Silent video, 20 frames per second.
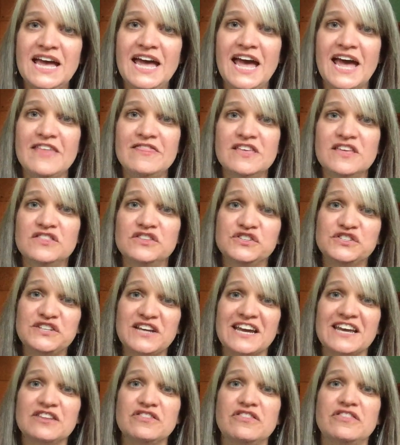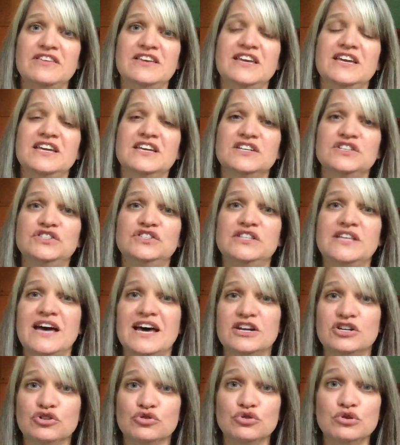And then the second thing is
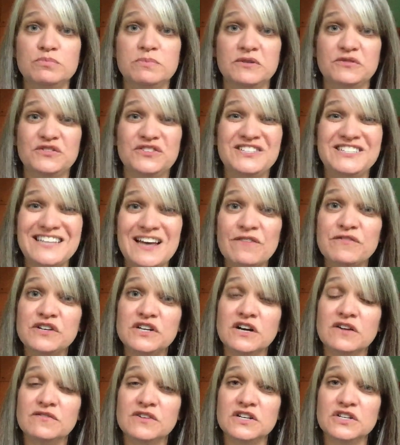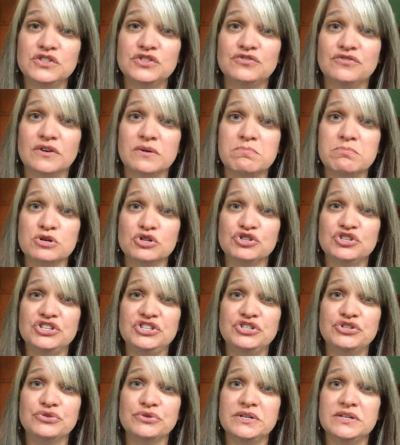that a group of 7 of us from Mercy
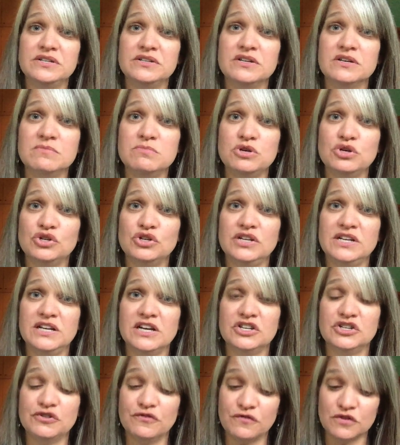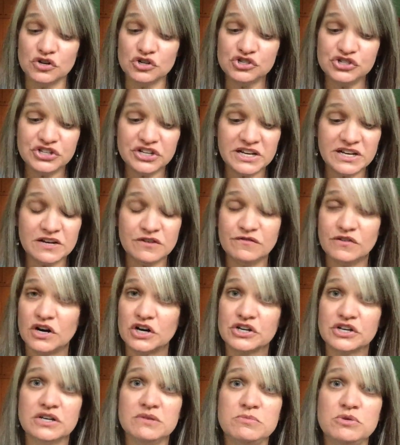Street community, a diversity of
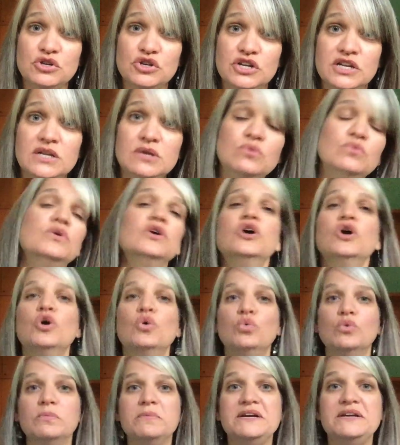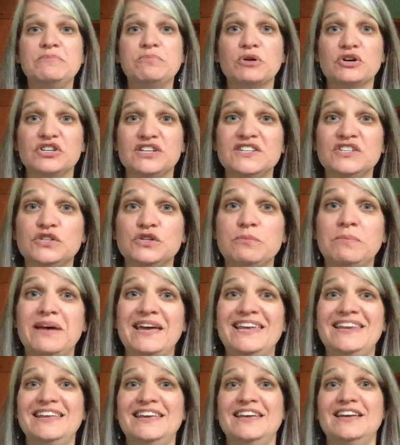our community, will be
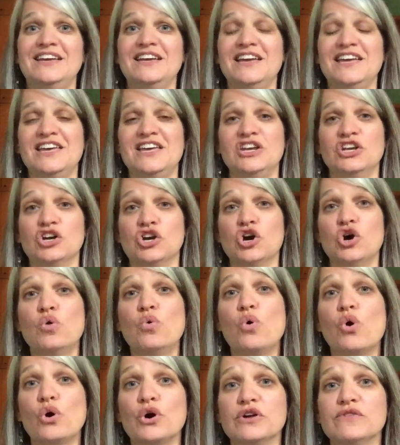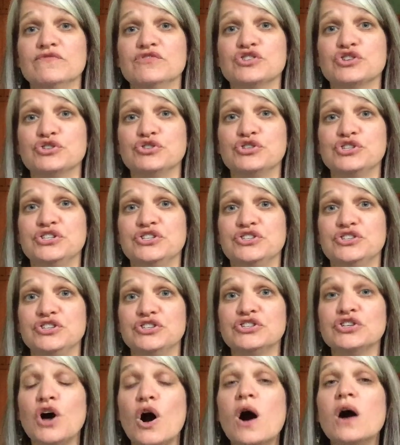participating in a cohort of churches to
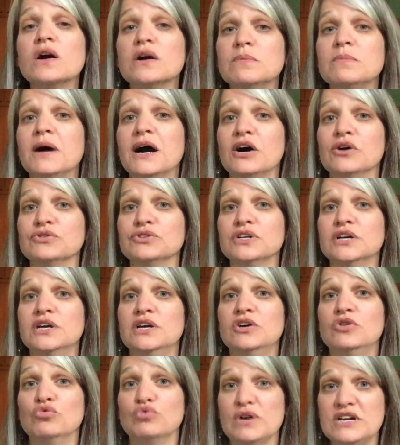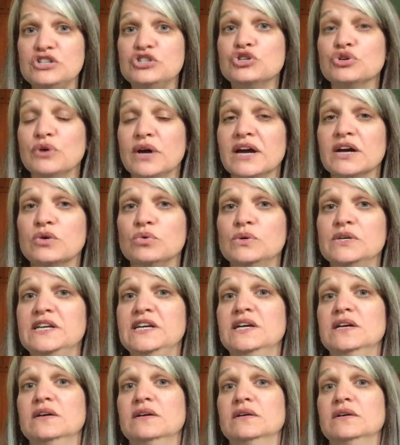talk about racial equity.